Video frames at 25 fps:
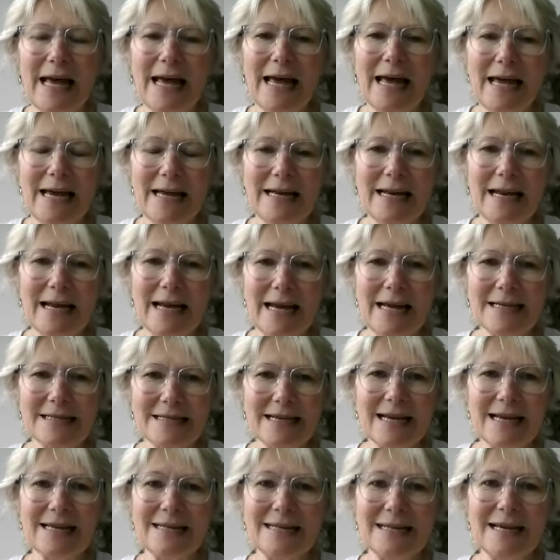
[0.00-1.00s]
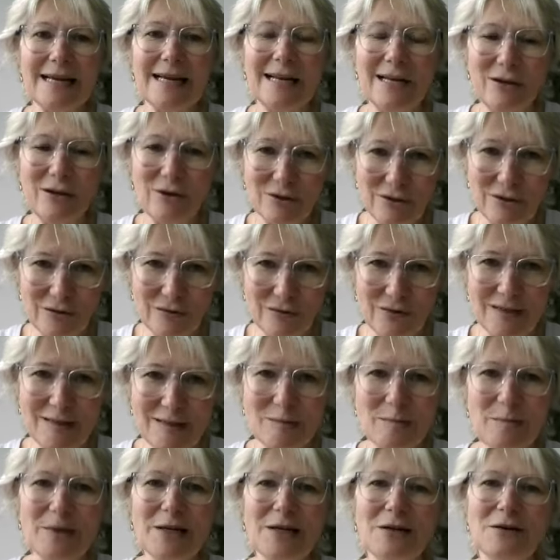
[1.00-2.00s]
and has got a lot of
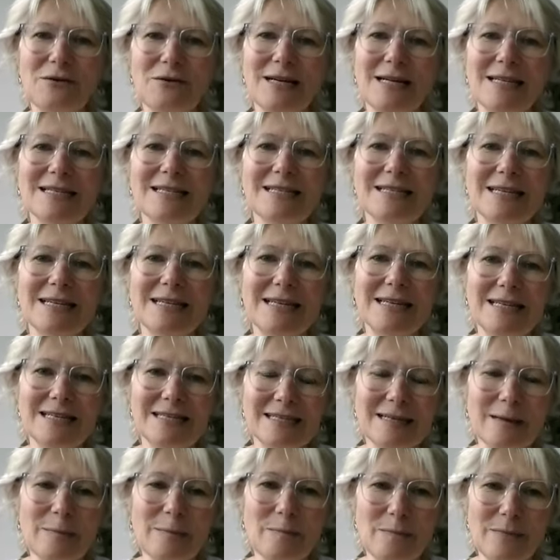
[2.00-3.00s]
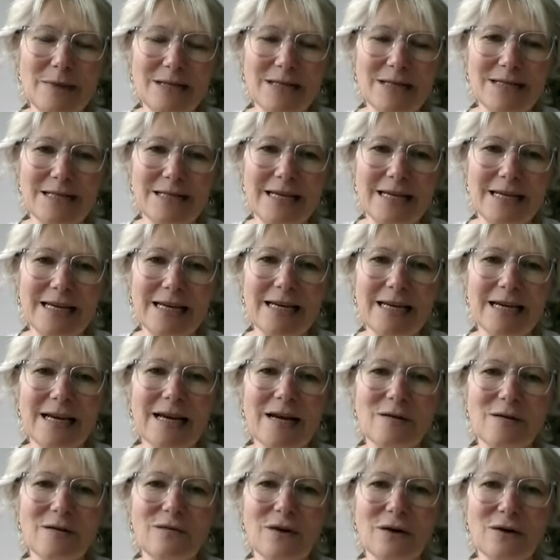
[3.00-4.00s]
experience in submitting
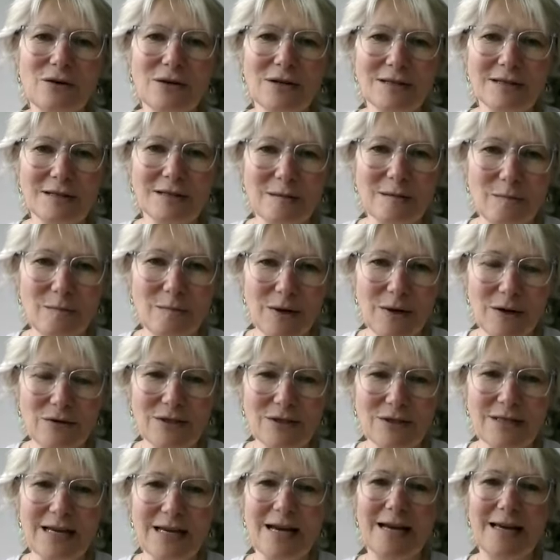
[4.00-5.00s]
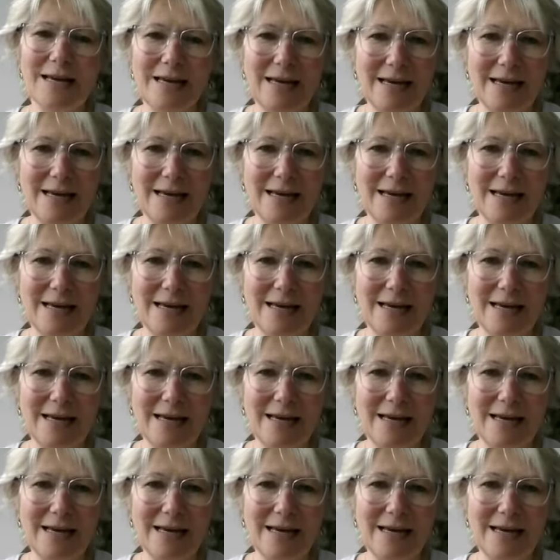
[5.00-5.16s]
focus symposia.